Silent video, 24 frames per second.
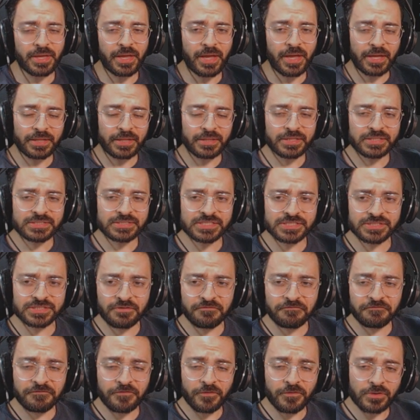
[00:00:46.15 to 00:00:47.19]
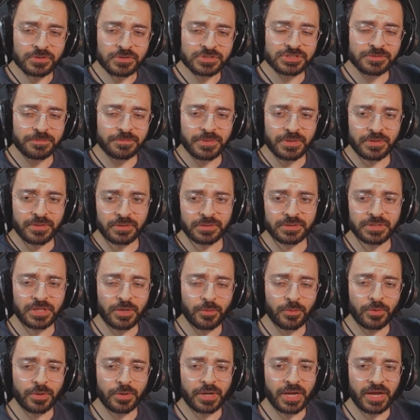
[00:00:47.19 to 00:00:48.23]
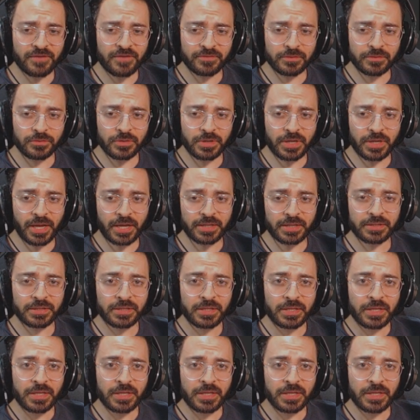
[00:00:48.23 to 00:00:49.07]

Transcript: and this is the first build that we're going to have a look at.